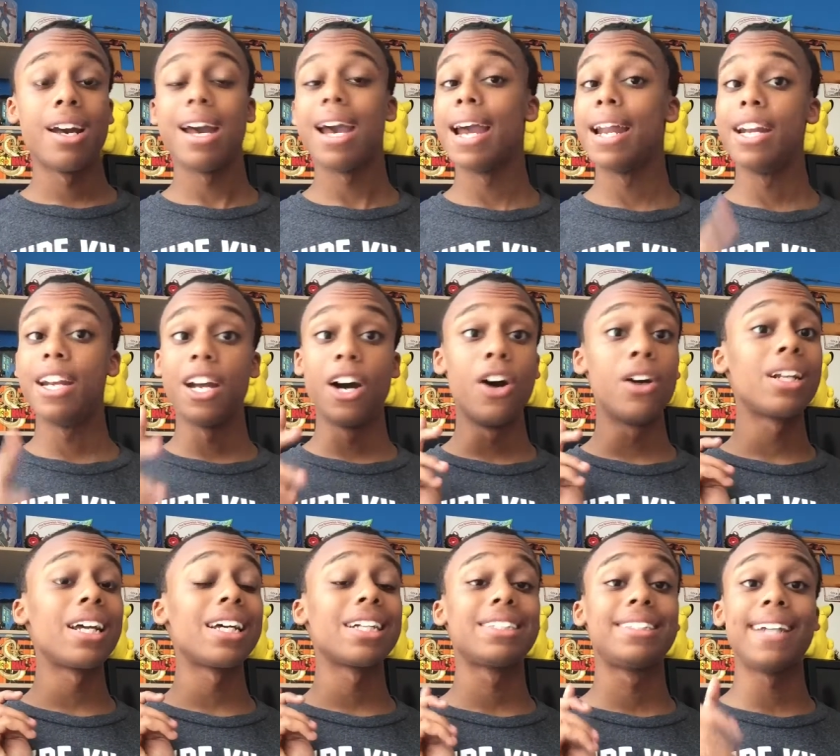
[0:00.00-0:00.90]
And no,
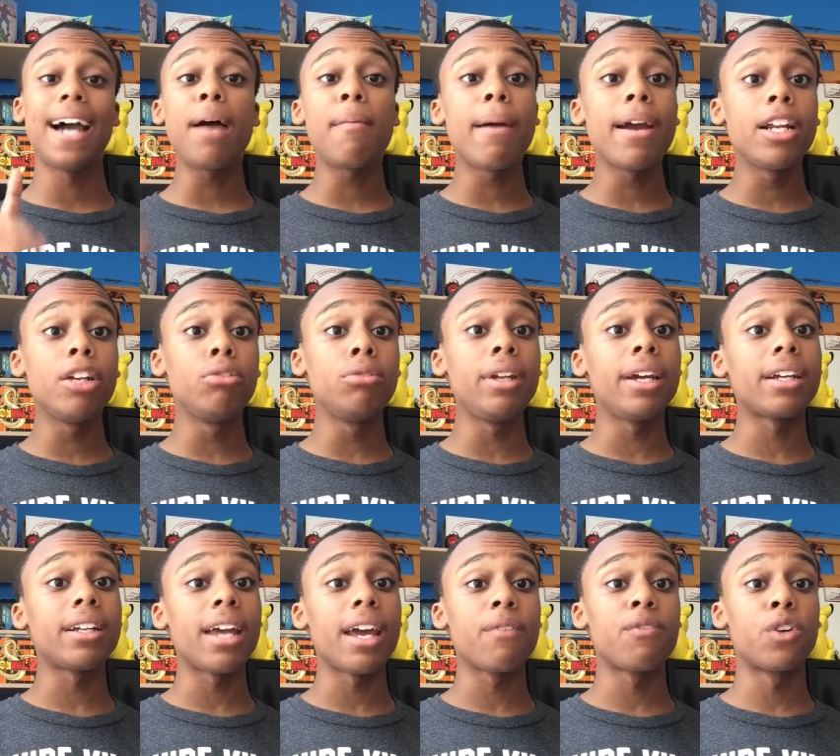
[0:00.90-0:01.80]
that is not my new
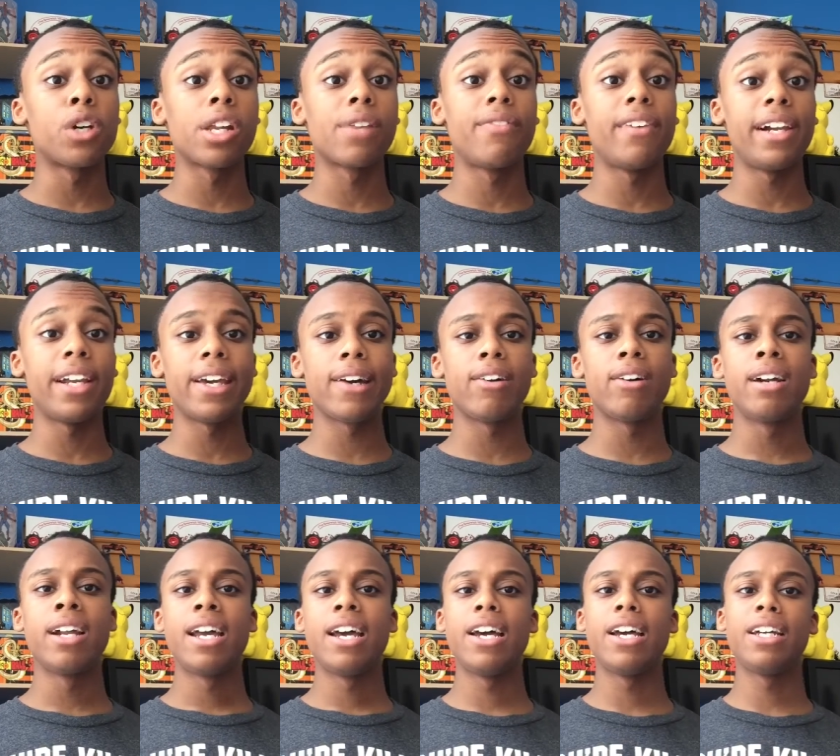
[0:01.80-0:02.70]
nickname for this video.
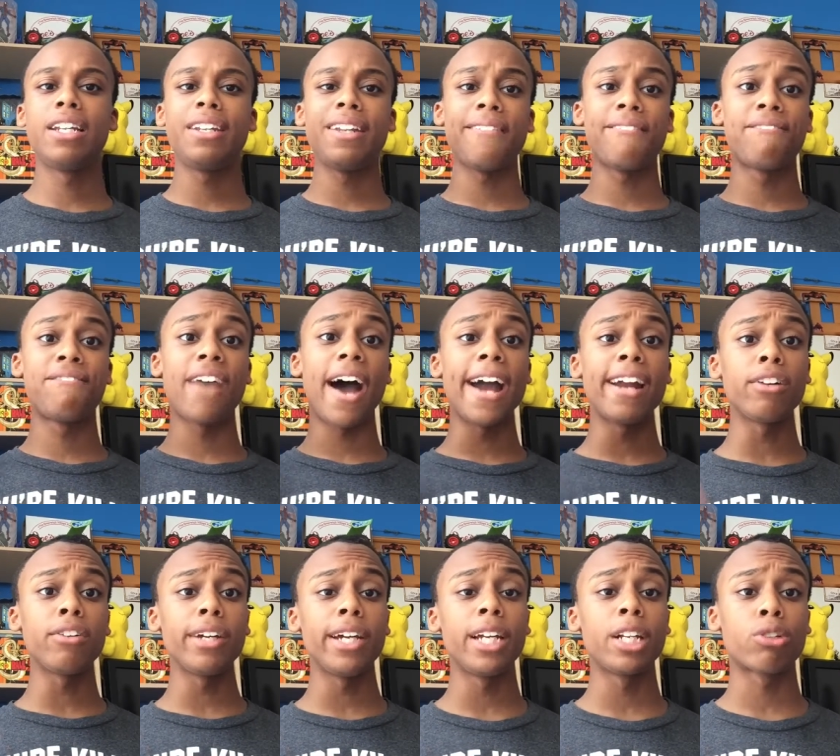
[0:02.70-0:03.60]
It is the
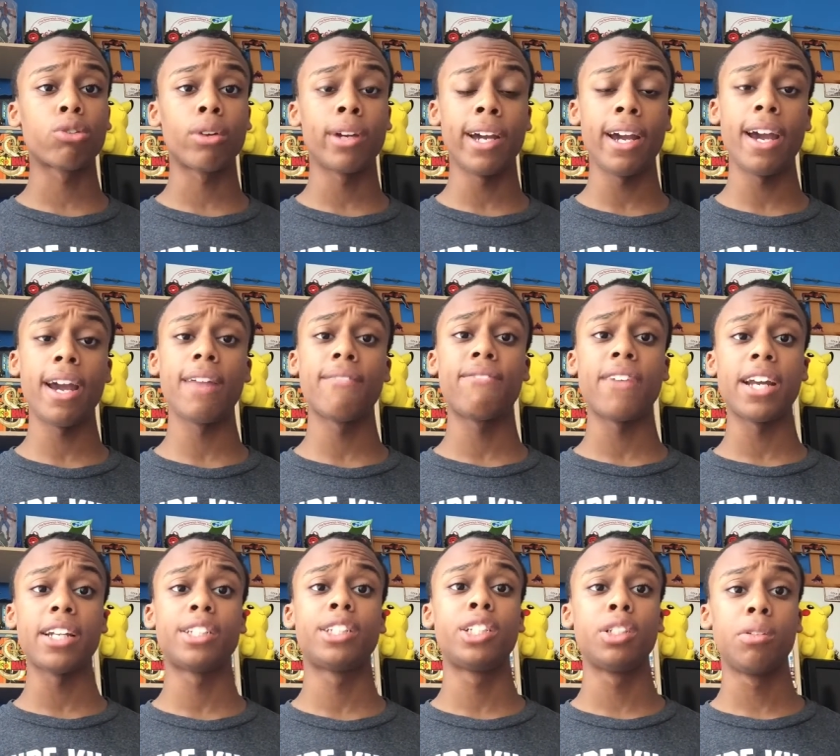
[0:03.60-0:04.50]
final entry in
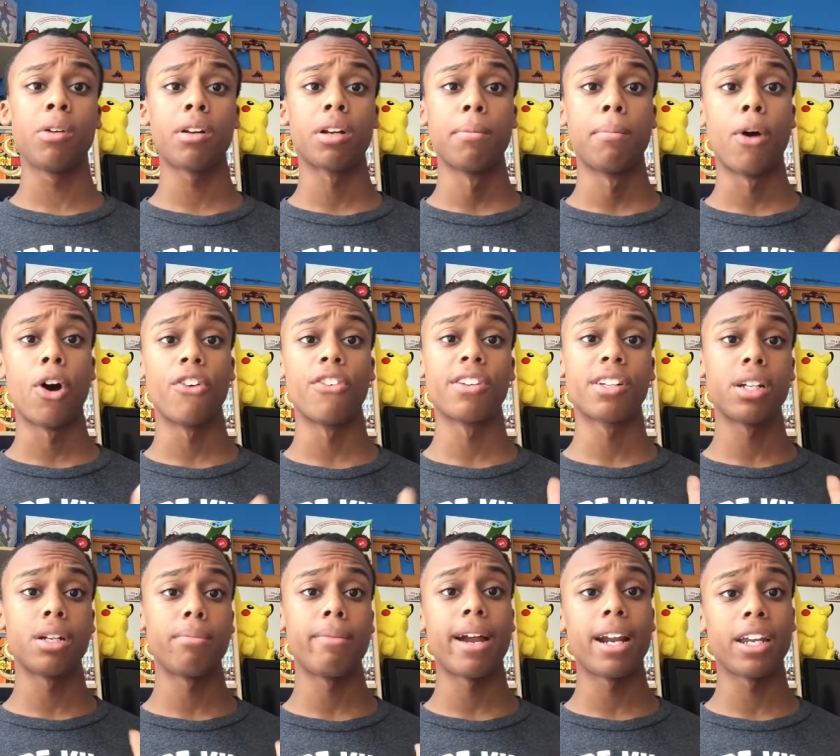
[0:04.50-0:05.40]
Phase 2 of the Marvel
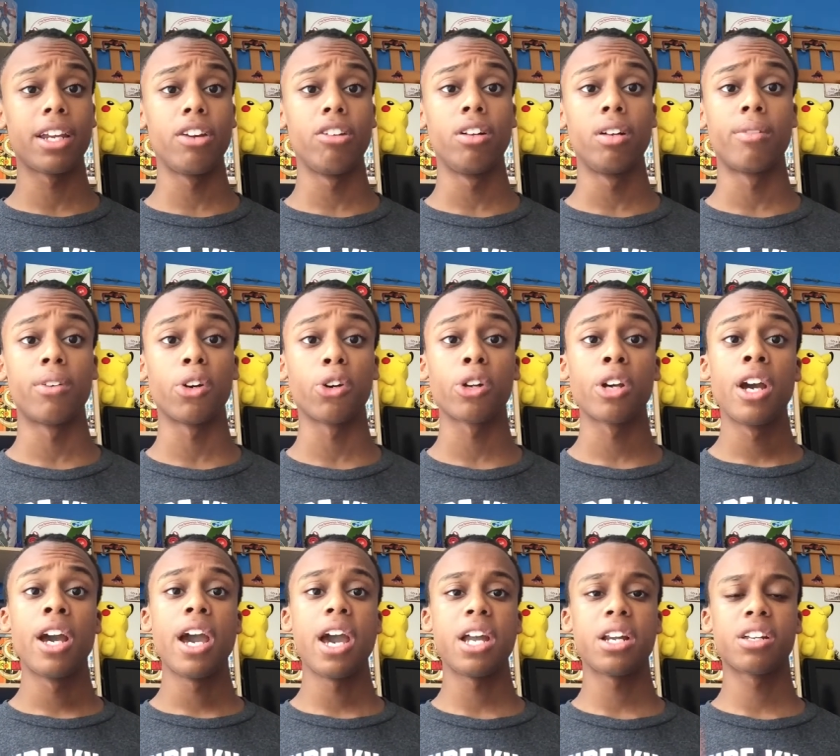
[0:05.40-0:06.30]
Cinematic Universe.
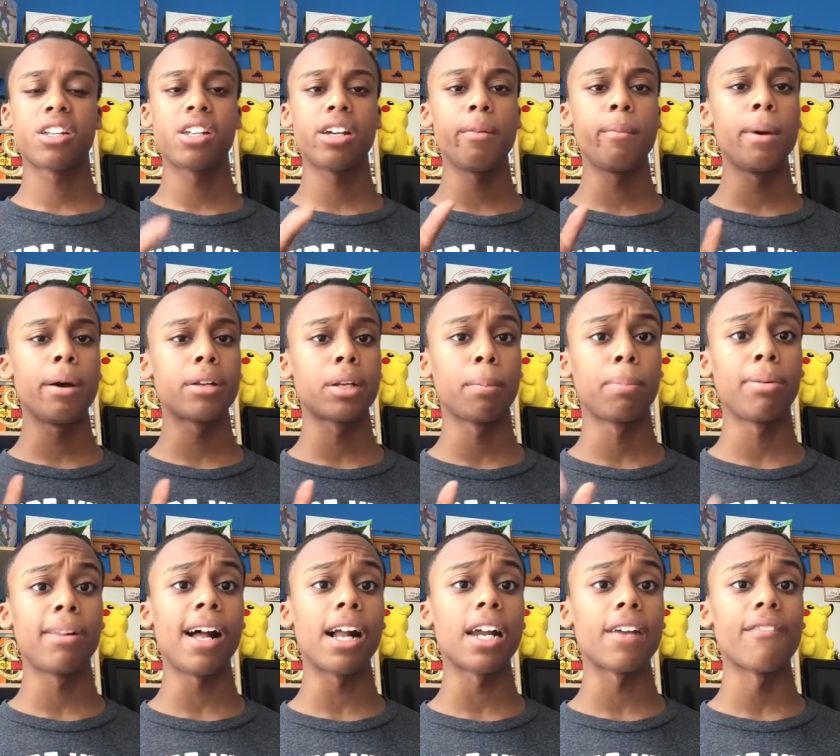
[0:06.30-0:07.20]
And it's about the
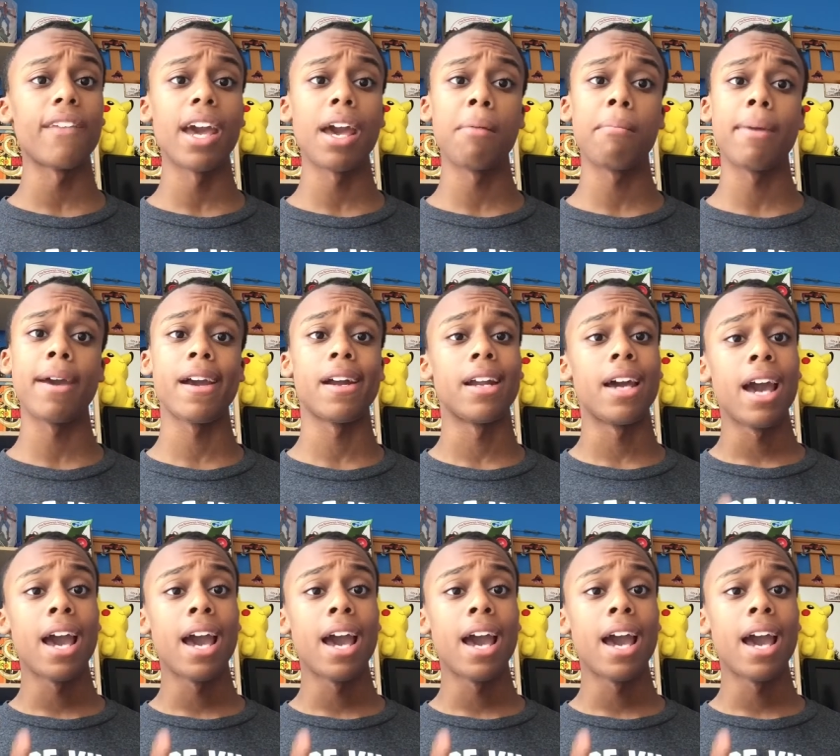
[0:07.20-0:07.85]
plot of Ant-Man.